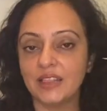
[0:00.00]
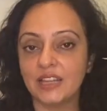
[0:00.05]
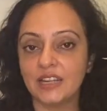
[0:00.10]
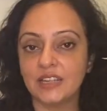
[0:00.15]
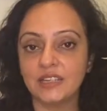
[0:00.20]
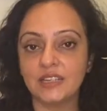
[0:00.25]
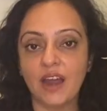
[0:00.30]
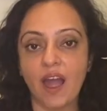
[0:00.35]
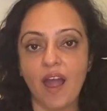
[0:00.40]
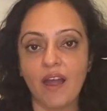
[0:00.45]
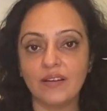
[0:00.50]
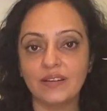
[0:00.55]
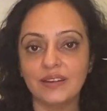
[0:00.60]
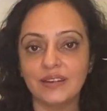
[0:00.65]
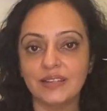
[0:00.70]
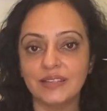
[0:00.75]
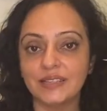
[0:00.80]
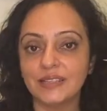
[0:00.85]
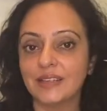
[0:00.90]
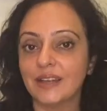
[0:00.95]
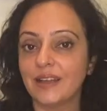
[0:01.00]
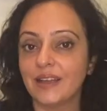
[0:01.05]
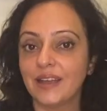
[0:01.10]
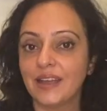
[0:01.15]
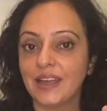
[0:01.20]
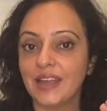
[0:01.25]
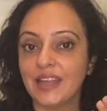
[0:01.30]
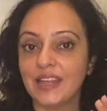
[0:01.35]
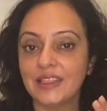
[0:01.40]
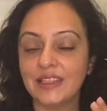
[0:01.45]
the darkness
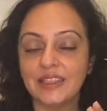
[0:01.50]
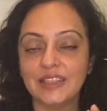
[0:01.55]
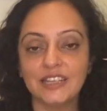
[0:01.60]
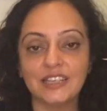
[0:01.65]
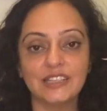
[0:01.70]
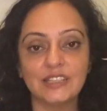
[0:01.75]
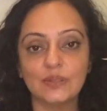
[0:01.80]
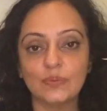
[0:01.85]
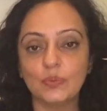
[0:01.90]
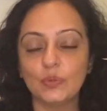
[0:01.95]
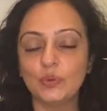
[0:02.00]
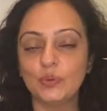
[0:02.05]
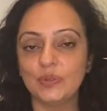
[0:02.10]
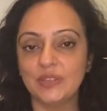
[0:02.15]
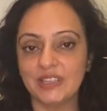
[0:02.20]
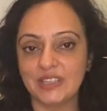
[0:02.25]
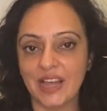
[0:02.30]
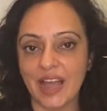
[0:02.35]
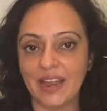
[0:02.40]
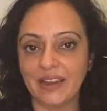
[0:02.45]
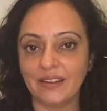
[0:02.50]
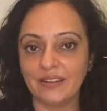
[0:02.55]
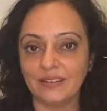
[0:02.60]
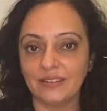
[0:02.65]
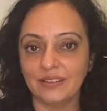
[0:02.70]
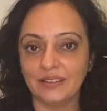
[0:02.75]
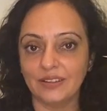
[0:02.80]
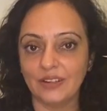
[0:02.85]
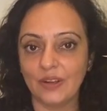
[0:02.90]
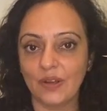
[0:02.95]
in this moon
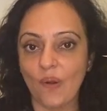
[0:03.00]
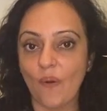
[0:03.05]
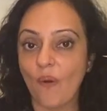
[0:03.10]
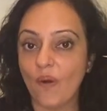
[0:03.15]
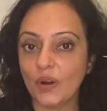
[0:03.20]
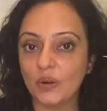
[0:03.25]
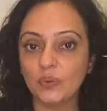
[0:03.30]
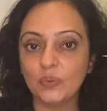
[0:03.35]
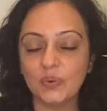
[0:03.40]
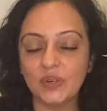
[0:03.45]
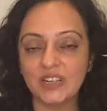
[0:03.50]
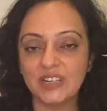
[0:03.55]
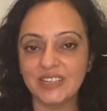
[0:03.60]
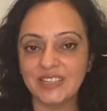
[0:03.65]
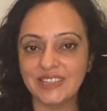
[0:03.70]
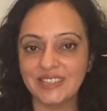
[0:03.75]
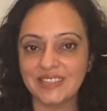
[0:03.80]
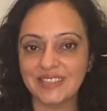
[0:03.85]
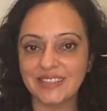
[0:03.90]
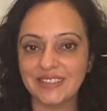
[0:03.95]
cycle onwards.